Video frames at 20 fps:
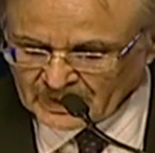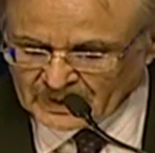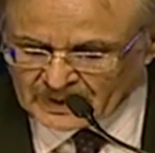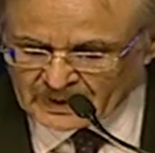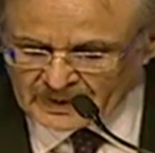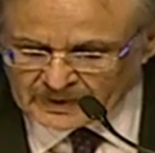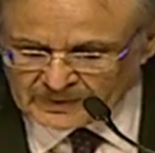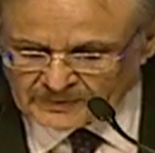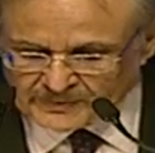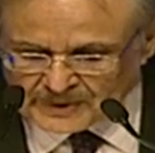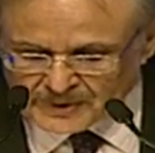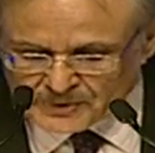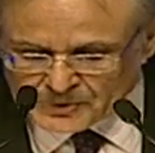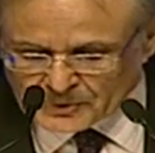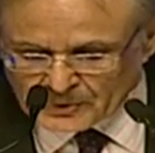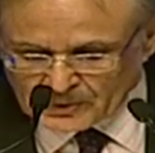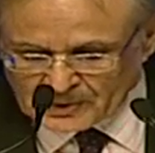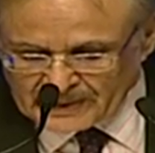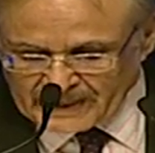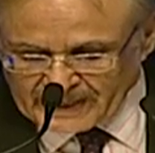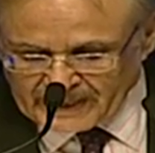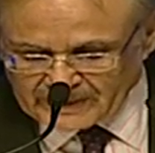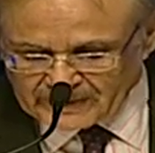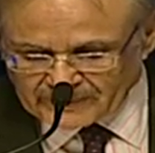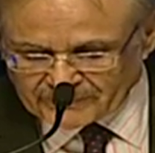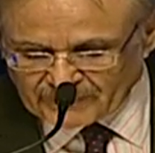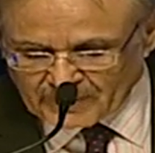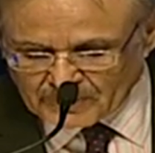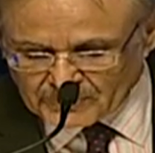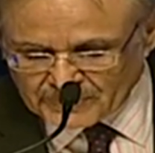This should lay the
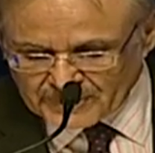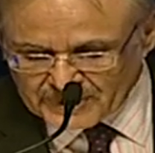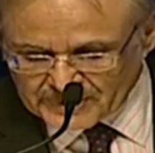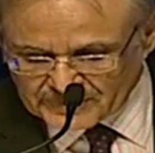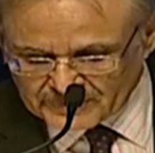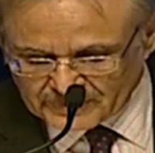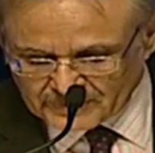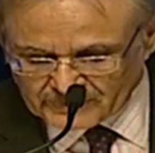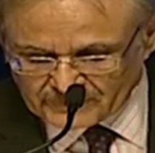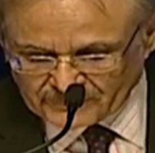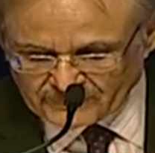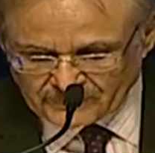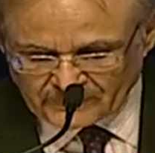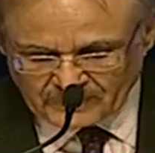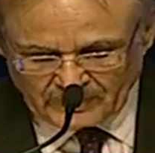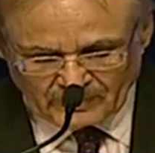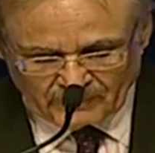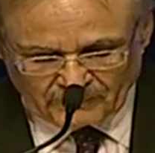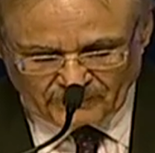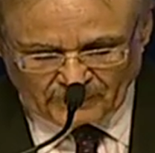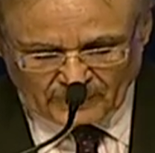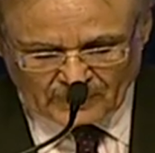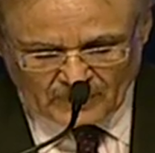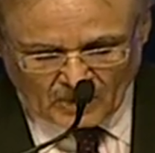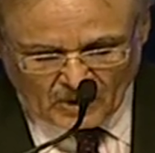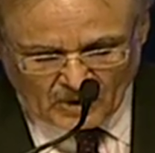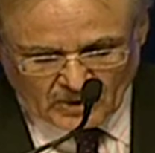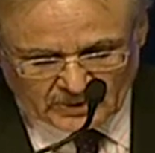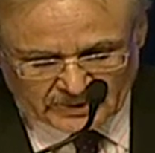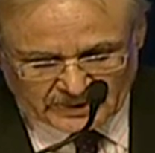foundation for
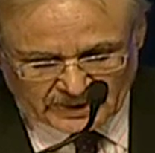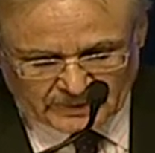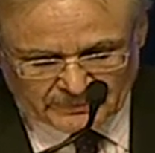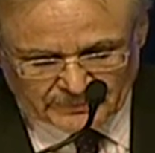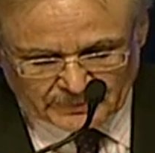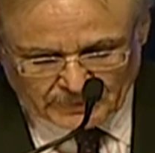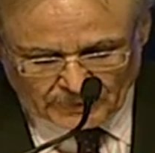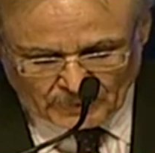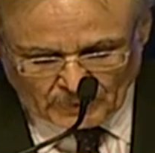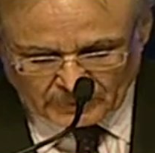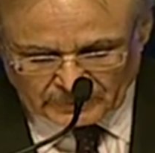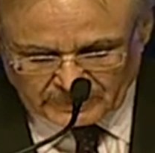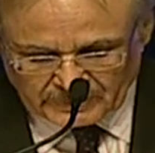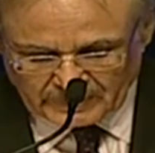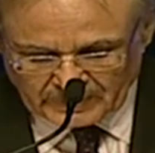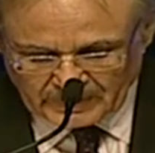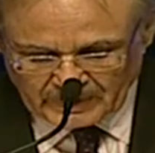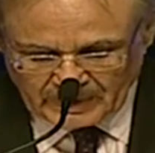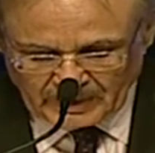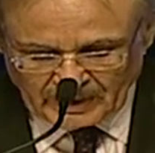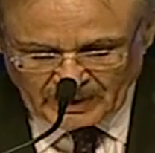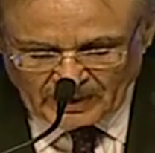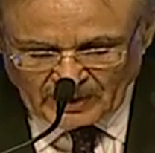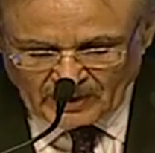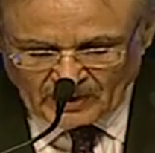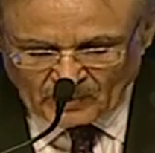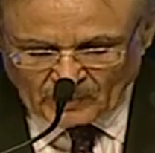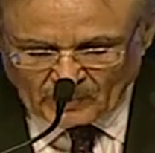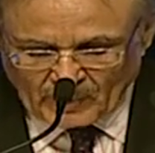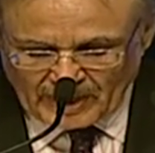long-term growth
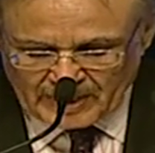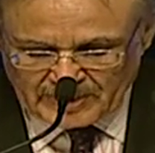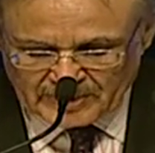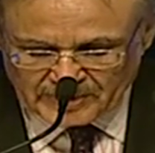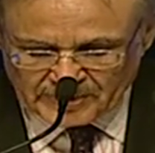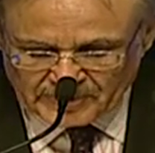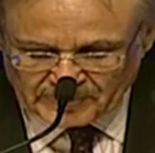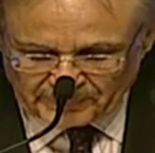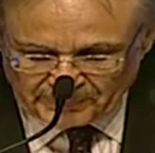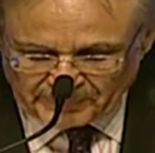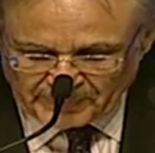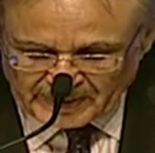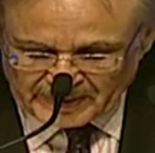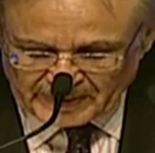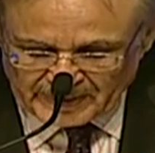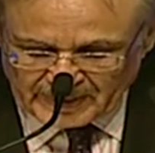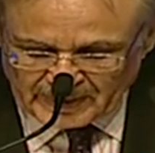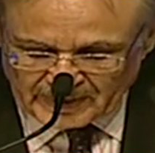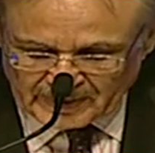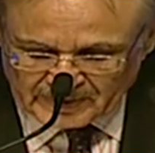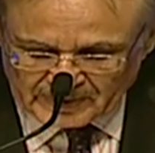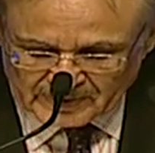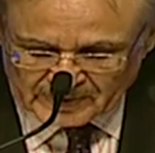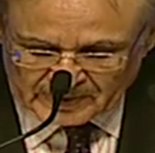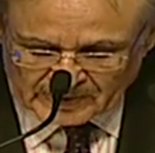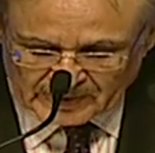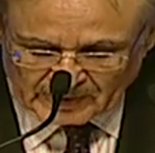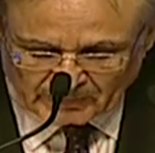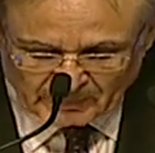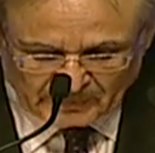whilst meeting
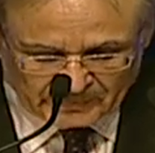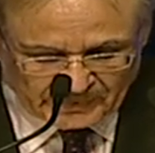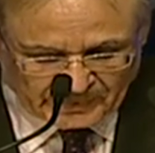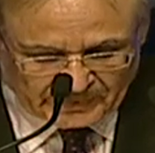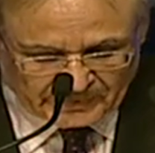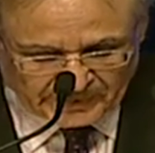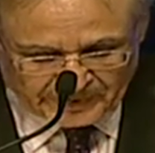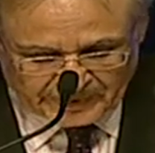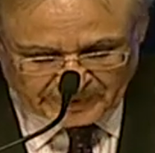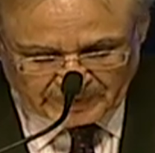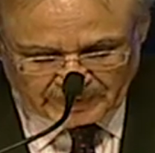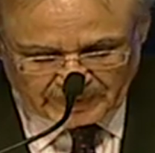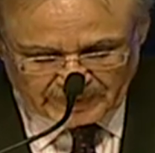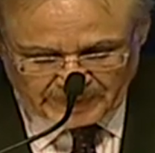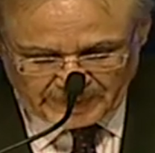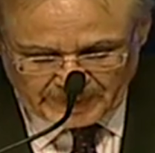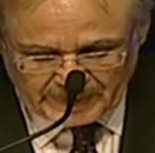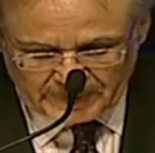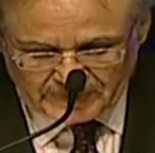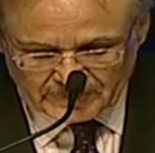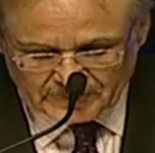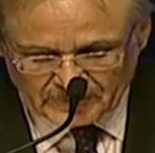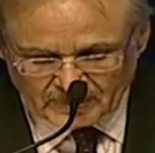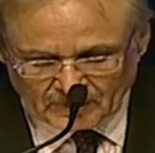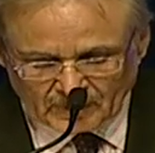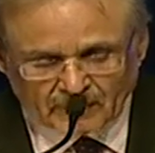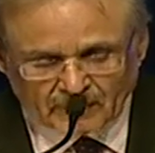some of the critical needs of the